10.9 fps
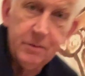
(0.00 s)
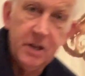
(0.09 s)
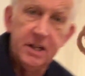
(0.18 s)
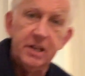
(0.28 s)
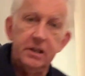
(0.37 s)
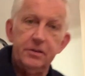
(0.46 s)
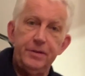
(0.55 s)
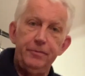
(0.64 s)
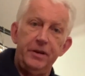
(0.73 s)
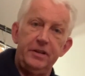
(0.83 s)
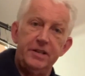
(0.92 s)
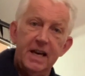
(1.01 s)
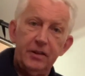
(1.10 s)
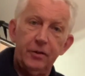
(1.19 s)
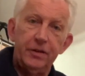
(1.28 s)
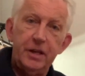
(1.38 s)
dicing with death
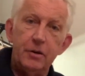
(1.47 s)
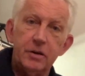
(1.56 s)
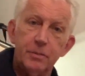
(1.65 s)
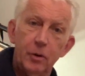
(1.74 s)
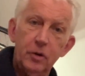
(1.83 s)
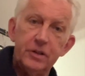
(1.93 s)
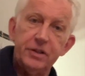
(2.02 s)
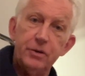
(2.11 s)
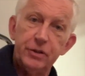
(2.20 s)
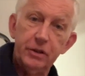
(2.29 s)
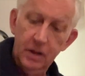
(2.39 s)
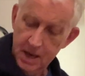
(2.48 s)
on the yoga ball as usual,